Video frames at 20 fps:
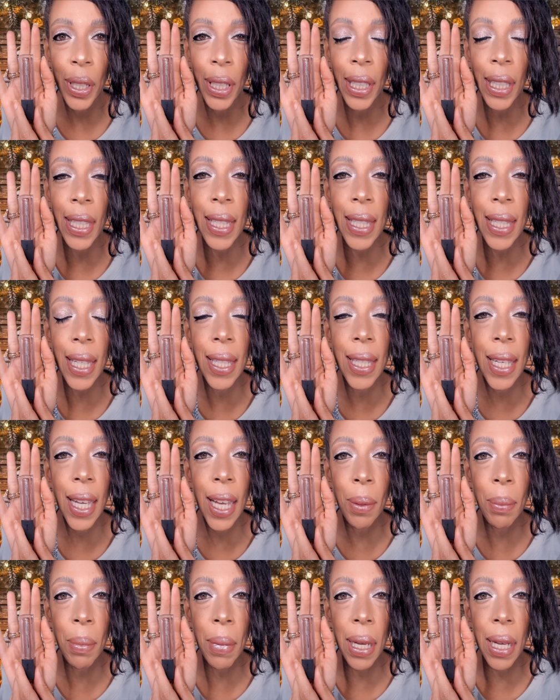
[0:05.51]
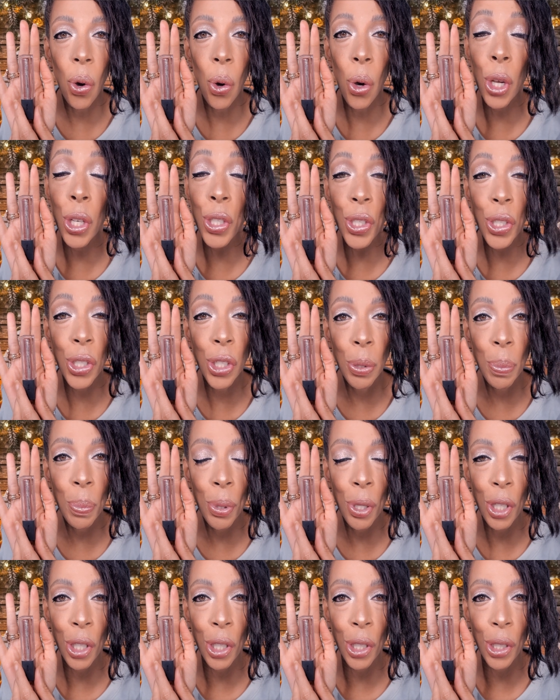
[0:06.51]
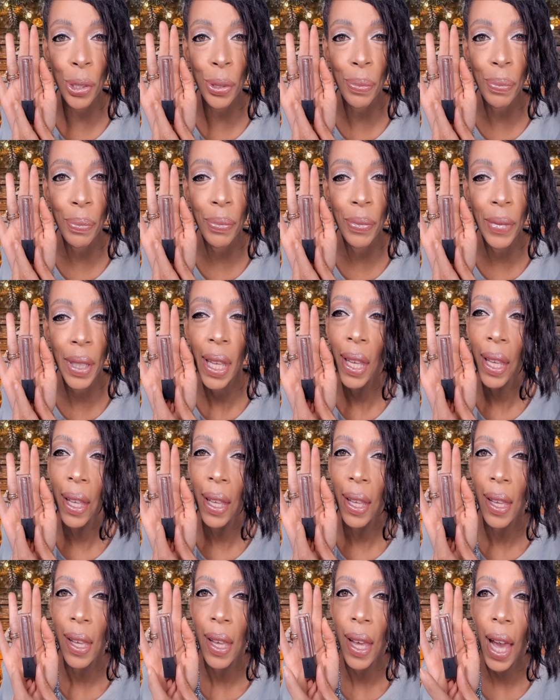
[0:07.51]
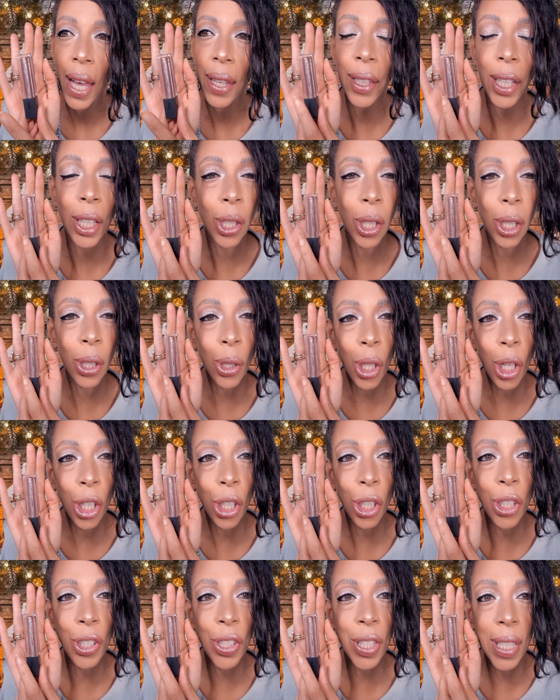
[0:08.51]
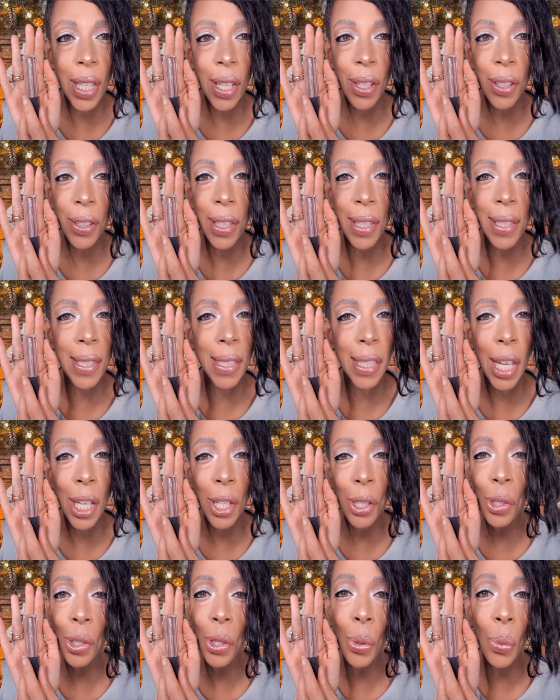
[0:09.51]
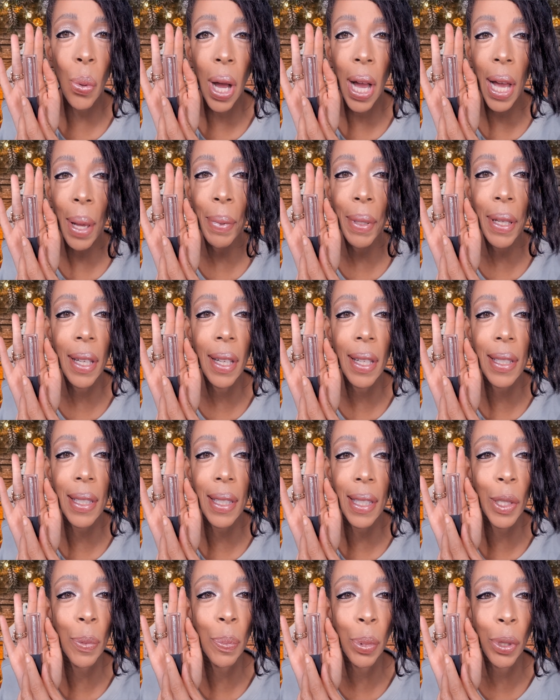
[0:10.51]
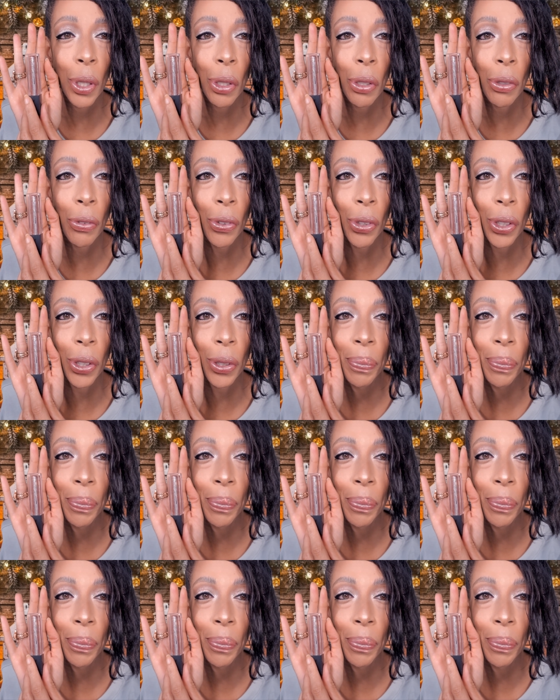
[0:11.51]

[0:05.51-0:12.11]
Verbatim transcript: y se llama Oyster Pearl. And they no longer sell this and I don't know why because it's beautiful.